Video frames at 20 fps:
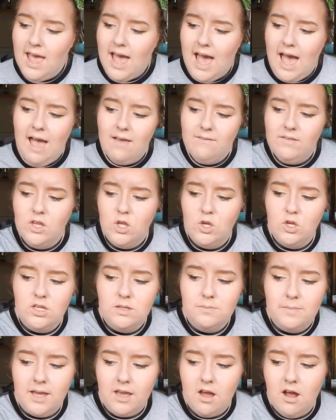I haven't used
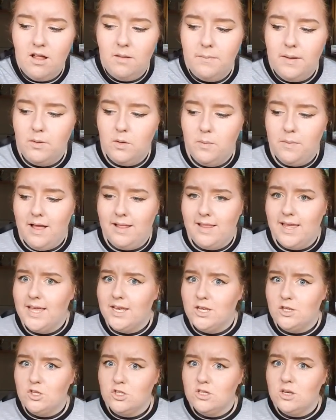my Carla Bio palette
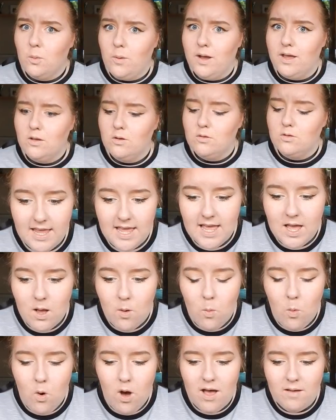in just a while.
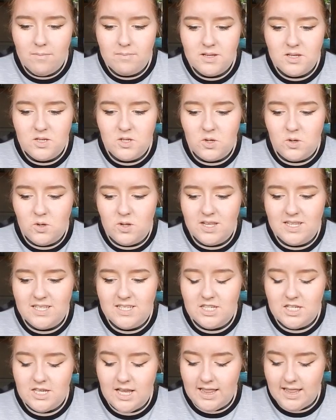What I've been doing is
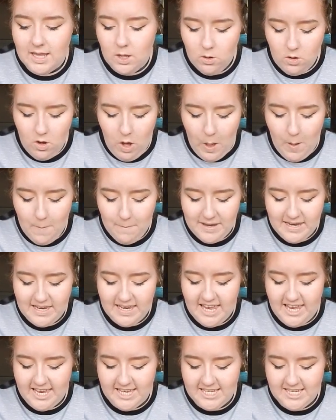just a little
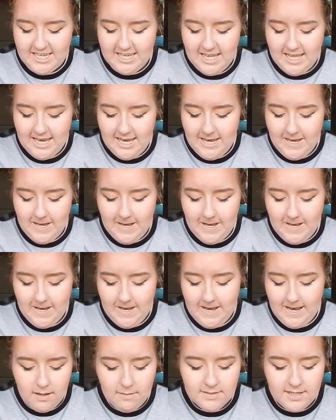combination.
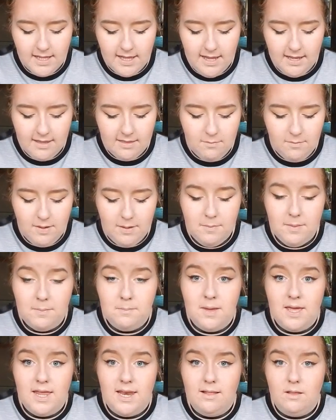Sometimes I like the
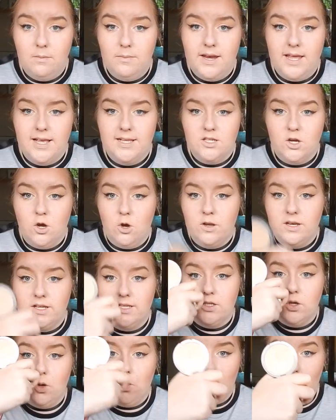Berry Luminizer on
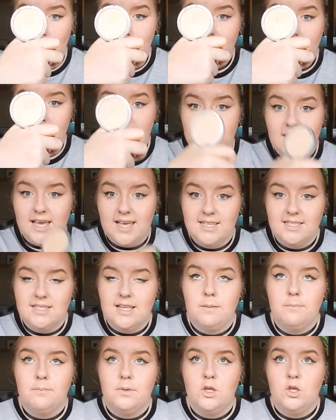its own because it is
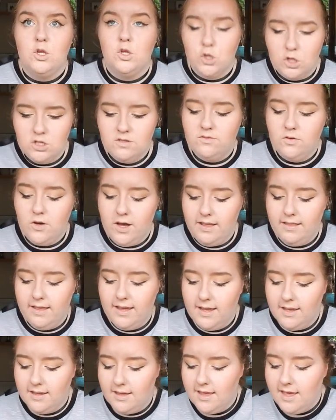a beautiful
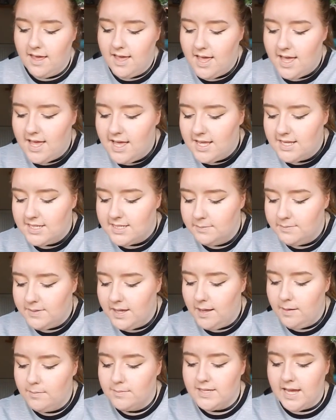highlight.
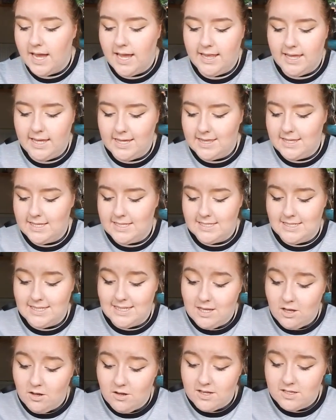Sometimes I like the
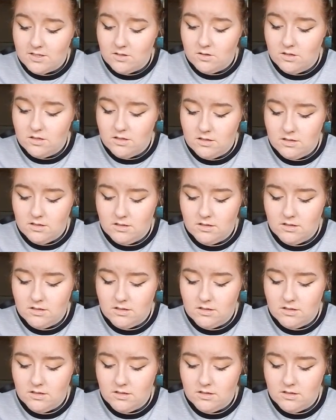Sleek on its own,